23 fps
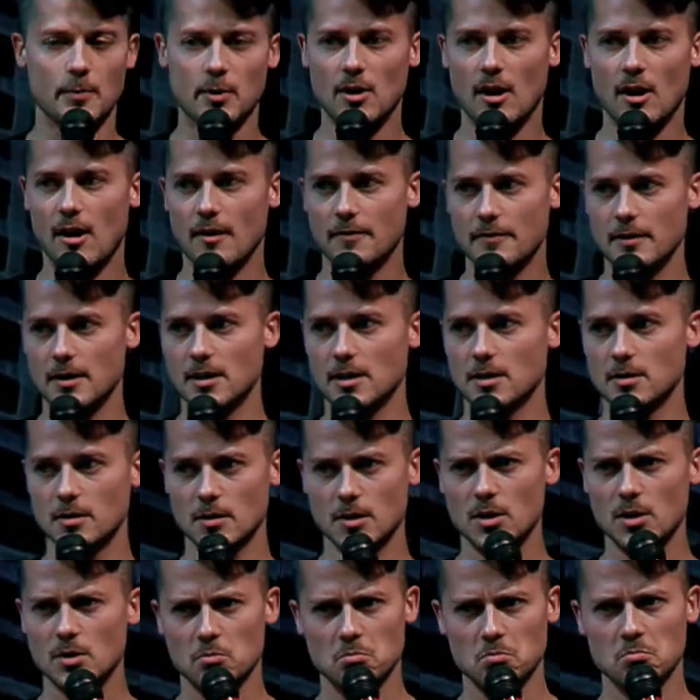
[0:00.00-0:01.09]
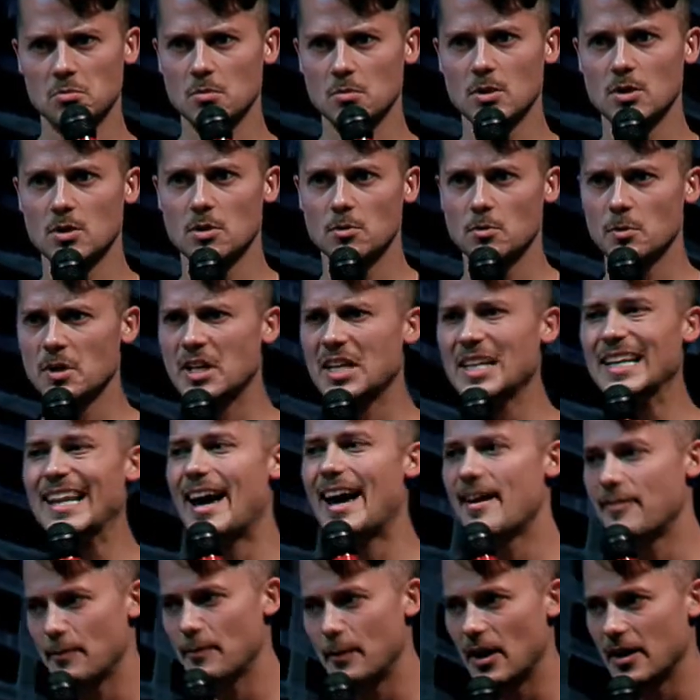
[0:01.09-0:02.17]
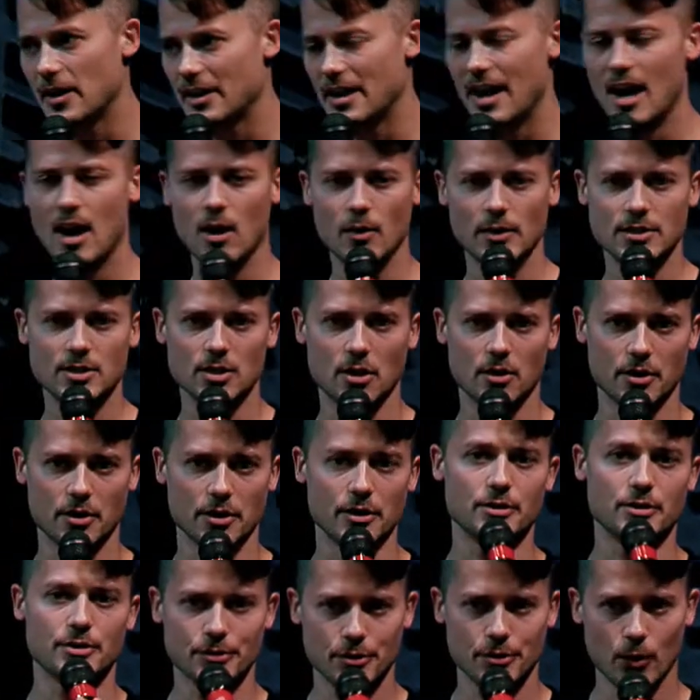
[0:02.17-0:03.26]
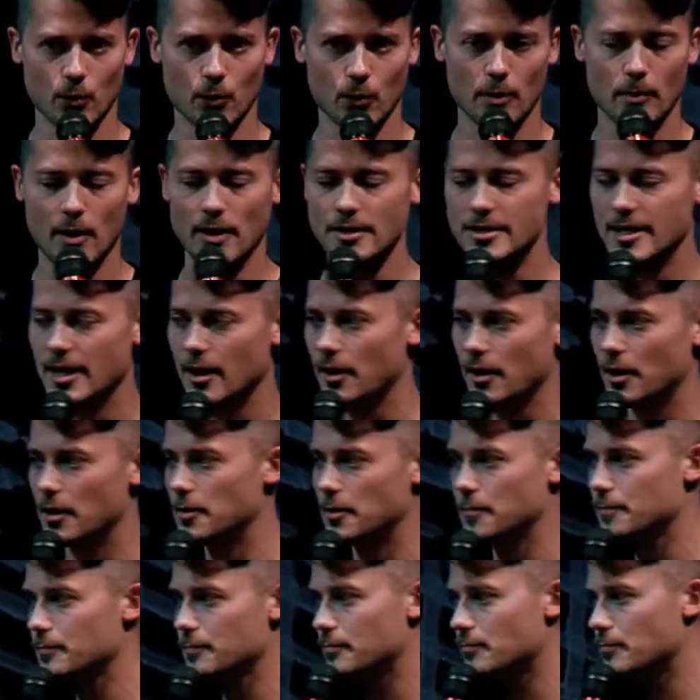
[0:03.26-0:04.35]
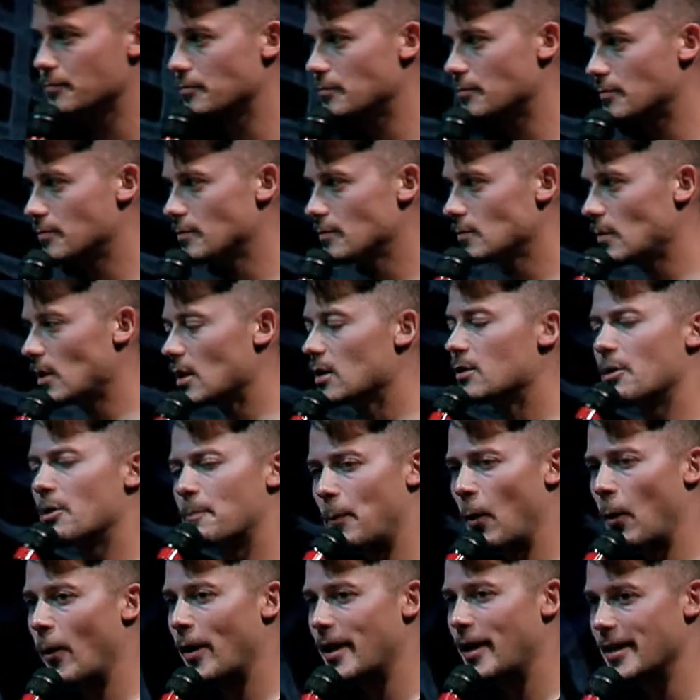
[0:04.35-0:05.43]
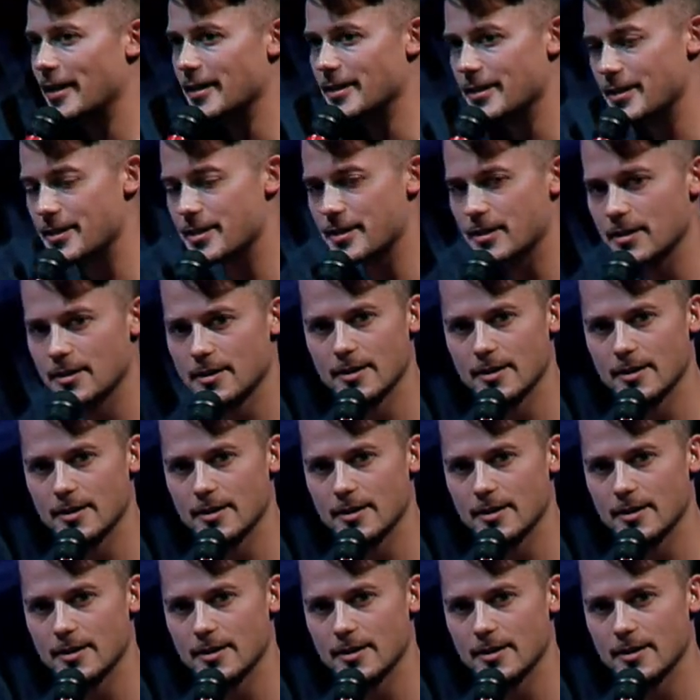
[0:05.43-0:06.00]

of coffee. We can laugh about it now. It's all good. So don't worry about Derek. The point is,